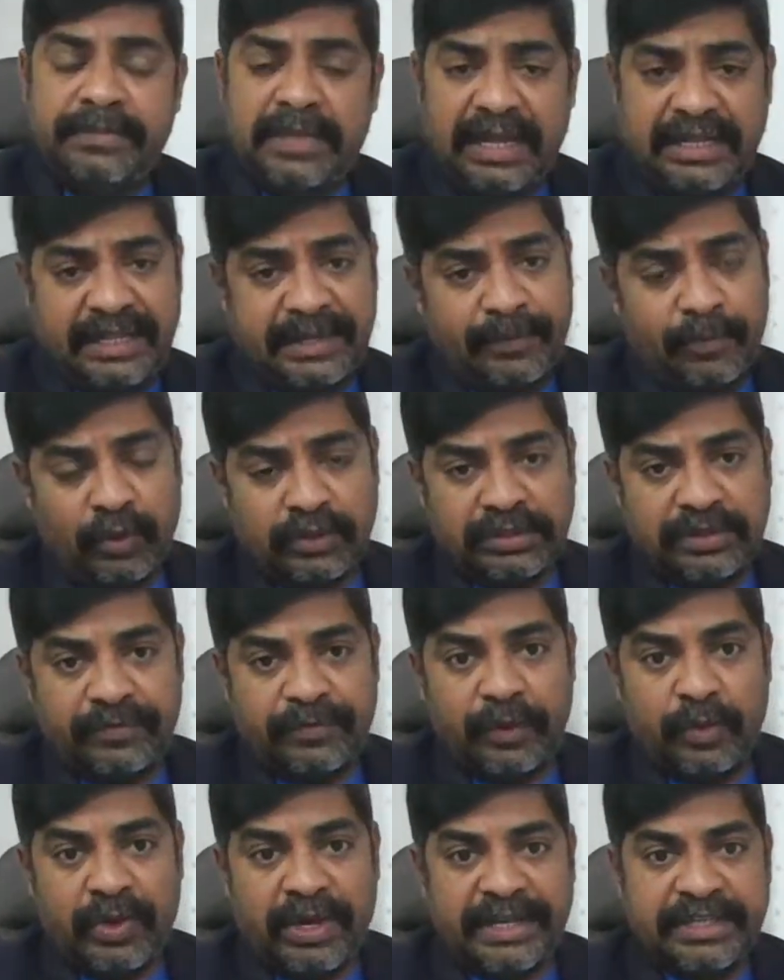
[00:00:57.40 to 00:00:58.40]
I think most
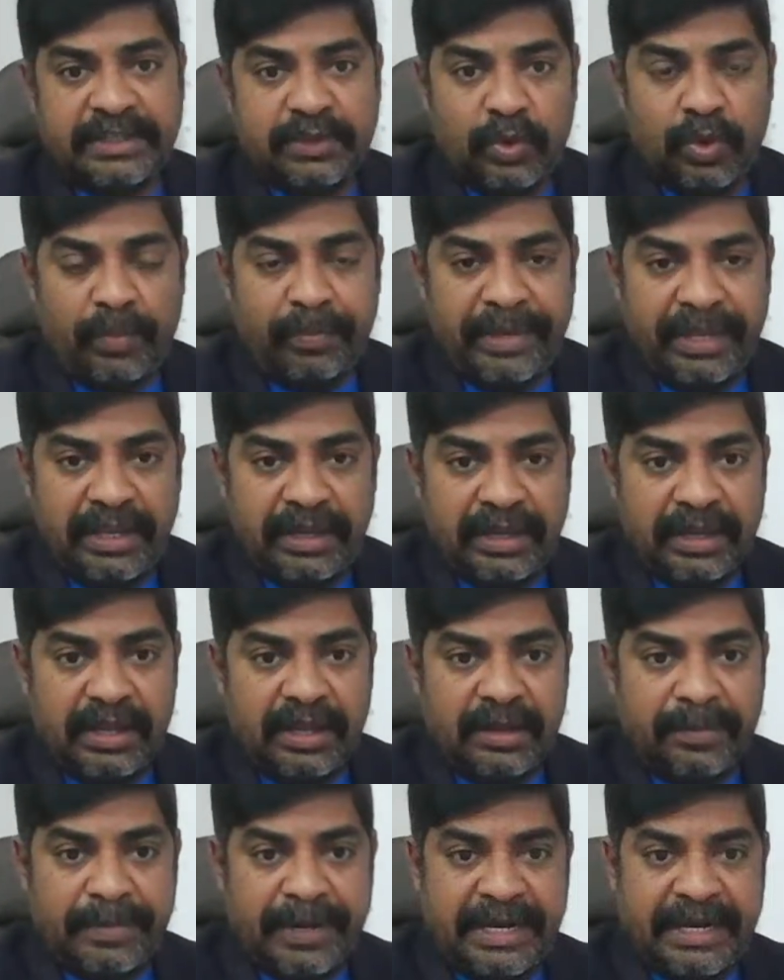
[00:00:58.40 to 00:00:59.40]
of you guys know me.
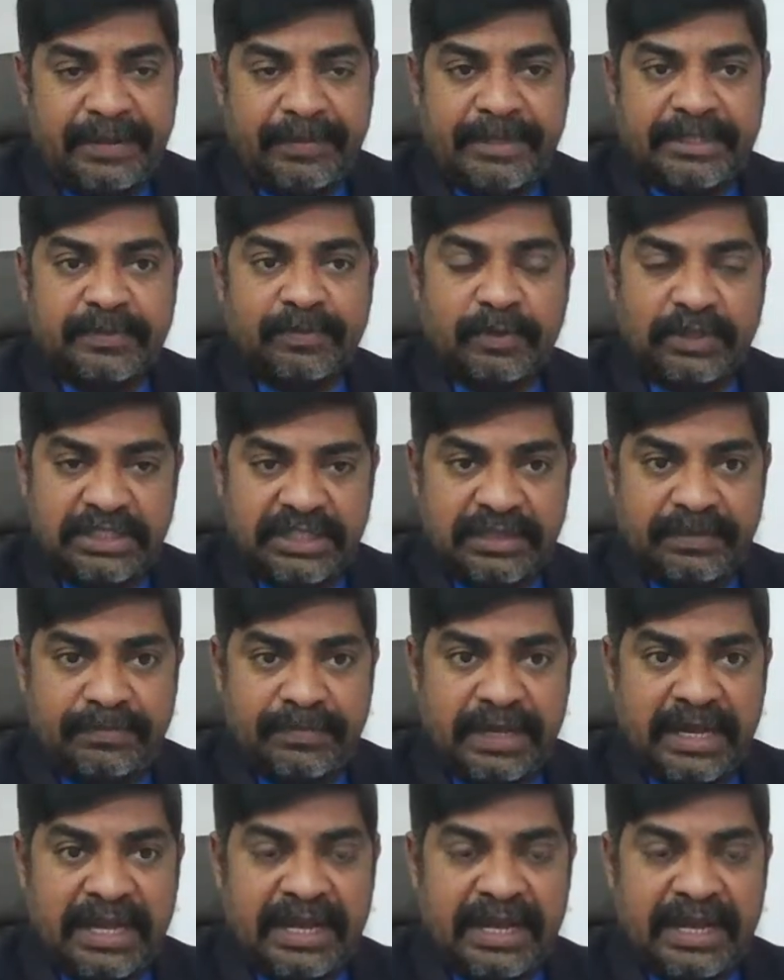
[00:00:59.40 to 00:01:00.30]
My name is Mujib.